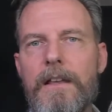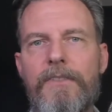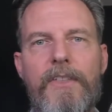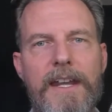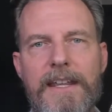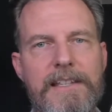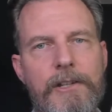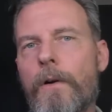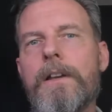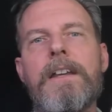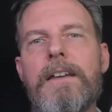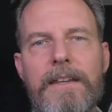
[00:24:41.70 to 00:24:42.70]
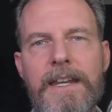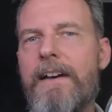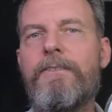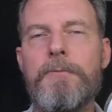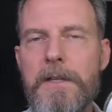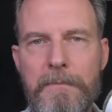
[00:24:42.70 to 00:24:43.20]
that it's going to
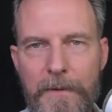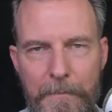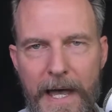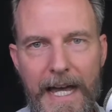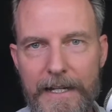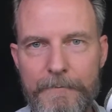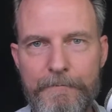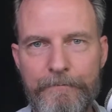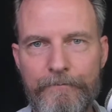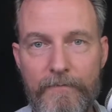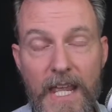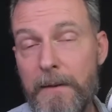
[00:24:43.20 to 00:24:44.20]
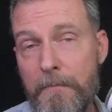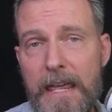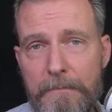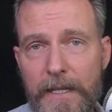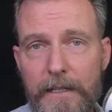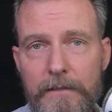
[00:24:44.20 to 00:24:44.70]
inevitably be bad. It
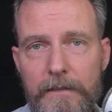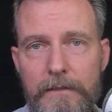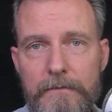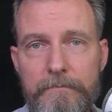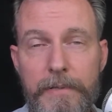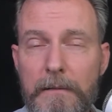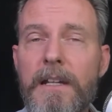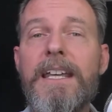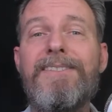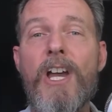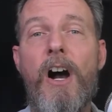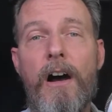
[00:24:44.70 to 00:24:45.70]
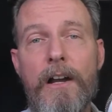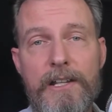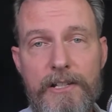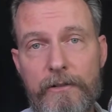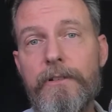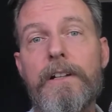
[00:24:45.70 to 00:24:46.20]
may be, but I'm going to give you
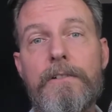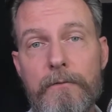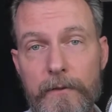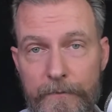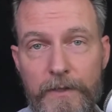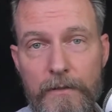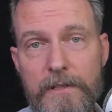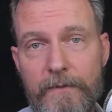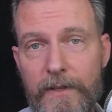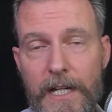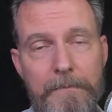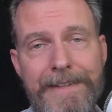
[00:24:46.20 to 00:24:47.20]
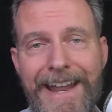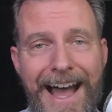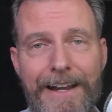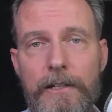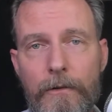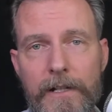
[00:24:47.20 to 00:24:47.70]
honest, critical reviews of it. I'm
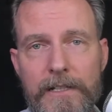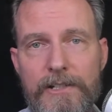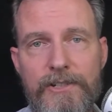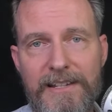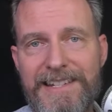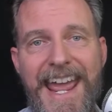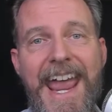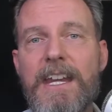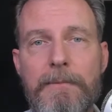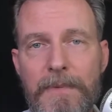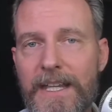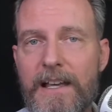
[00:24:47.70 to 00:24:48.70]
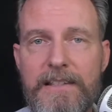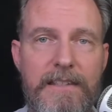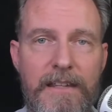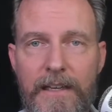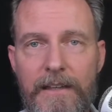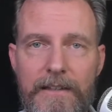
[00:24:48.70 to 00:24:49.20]
not going to just hate it
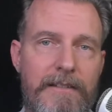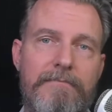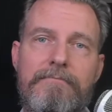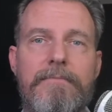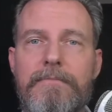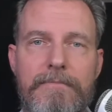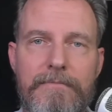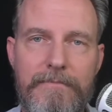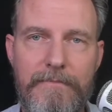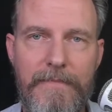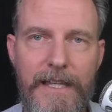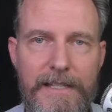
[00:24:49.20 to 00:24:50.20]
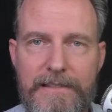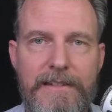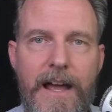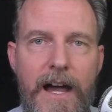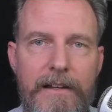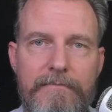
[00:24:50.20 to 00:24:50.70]
because it's
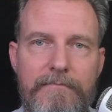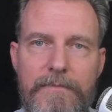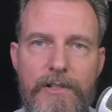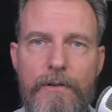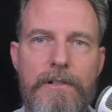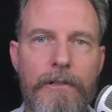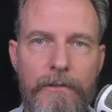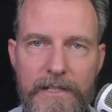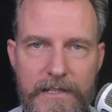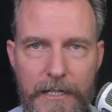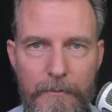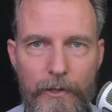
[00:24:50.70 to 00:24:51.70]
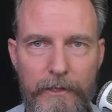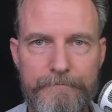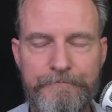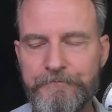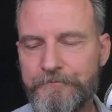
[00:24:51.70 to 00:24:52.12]
not George Lucas anymore.